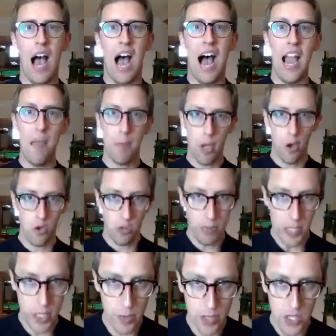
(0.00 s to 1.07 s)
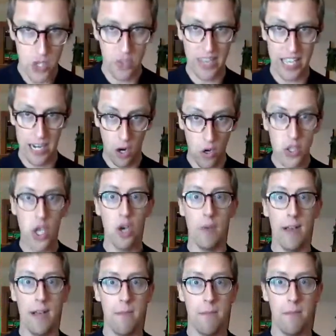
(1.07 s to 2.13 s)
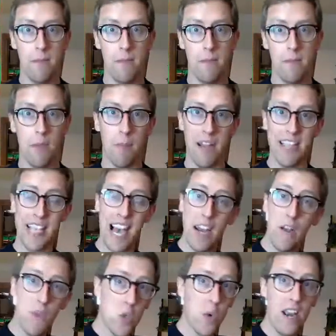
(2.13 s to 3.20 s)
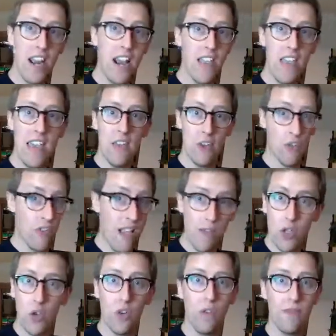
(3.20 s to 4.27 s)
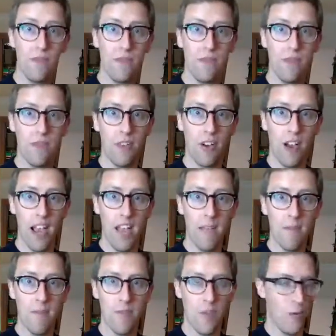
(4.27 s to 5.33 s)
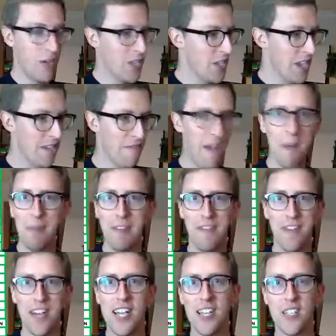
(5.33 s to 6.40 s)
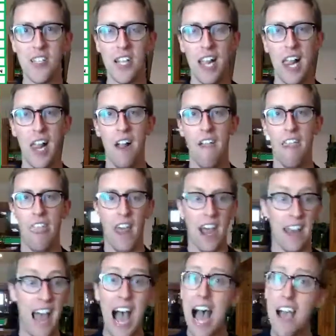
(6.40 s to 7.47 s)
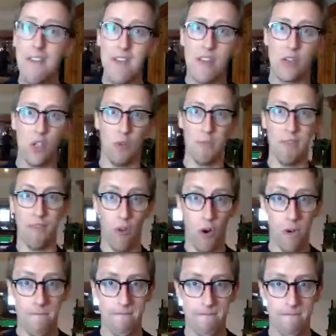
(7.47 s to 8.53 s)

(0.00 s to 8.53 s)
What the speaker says: I am going to be doing something in October that my dad over 29 years has never done. Okay? So it's a family first, and I've never done before.